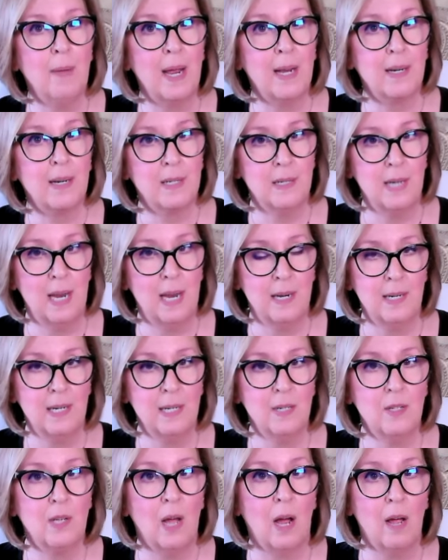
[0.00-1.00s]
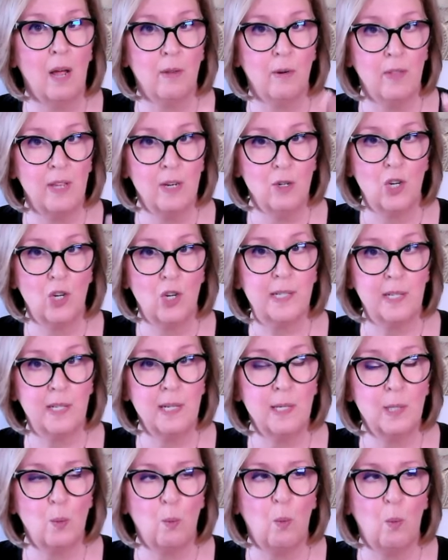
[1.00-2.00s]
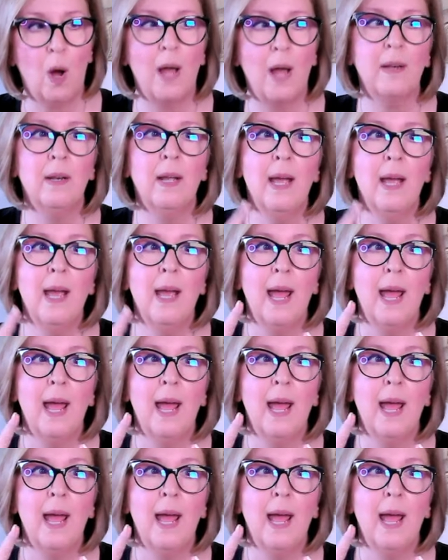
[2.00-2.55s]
extendeds other than just this one.